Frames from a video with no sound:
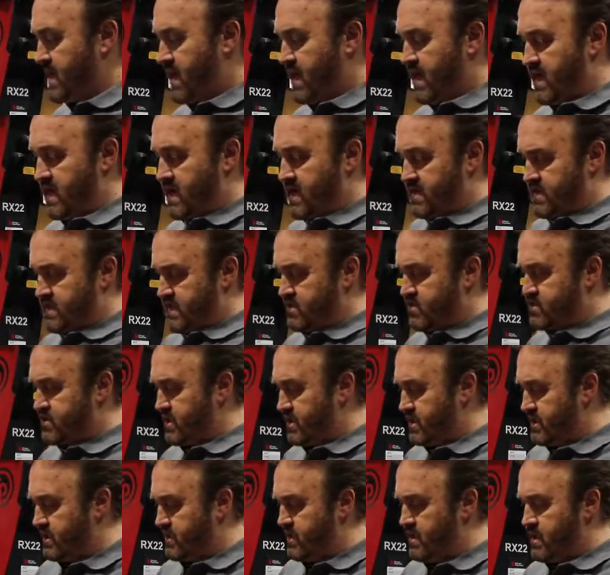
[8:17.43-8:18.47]
In
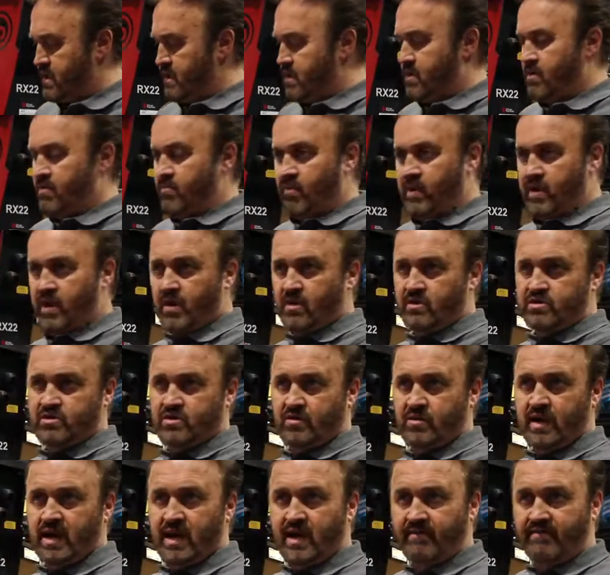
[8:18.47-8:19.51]
addition, we
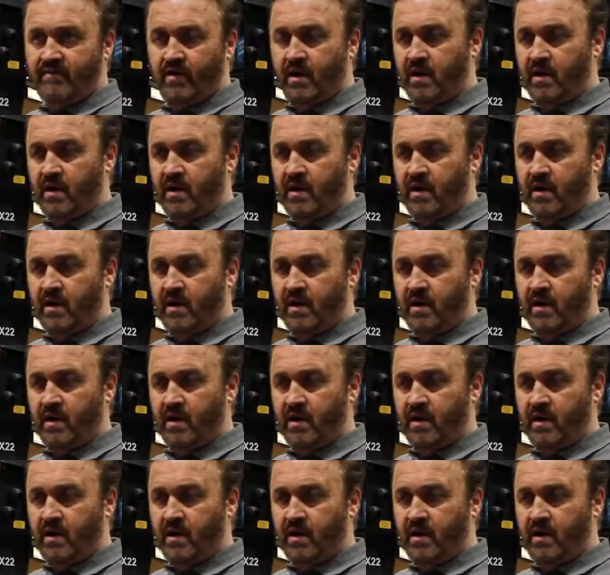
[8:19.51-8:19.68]
also have